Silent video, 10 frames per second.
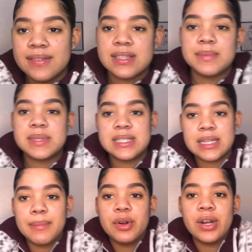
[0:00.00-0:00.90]
some
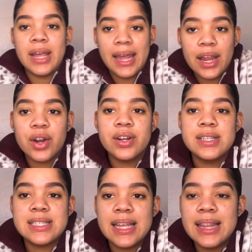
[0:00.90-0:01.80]
stubborn
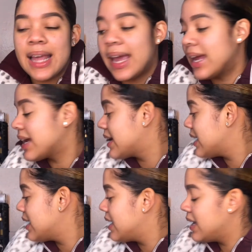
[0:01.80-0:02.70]
hairs and like,
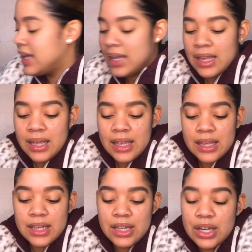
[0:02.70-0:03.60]

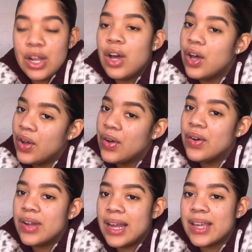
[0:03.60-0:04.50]
you
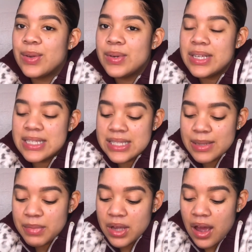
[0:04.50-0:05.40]
know, like you need
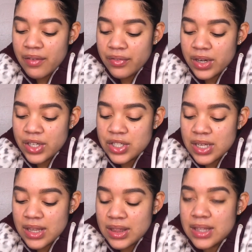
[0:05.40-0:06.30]
some coverage,
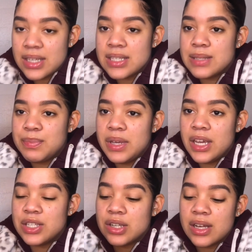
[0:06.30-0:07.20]
this
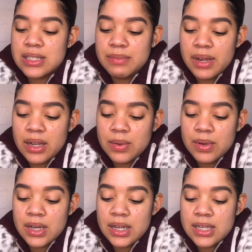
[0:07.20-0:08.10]
BH Cosmetic
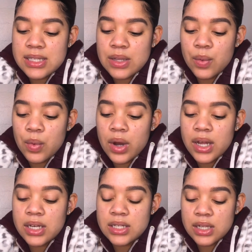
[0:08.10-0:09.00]
one is the
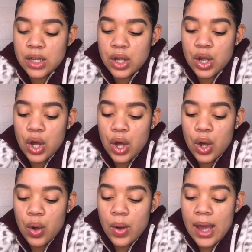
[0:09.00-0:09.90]
one to
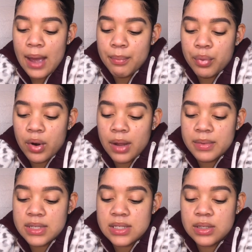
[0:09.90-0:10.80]
go. I
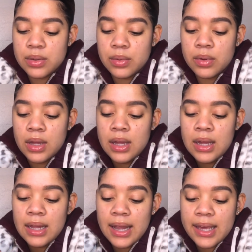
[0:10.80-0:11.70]
promise you.
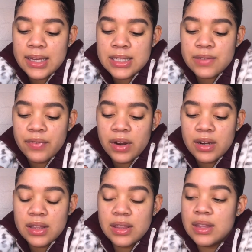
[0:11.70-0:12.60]
Like, it's
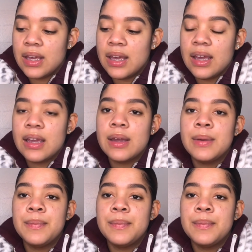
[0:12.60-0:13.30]
very thick.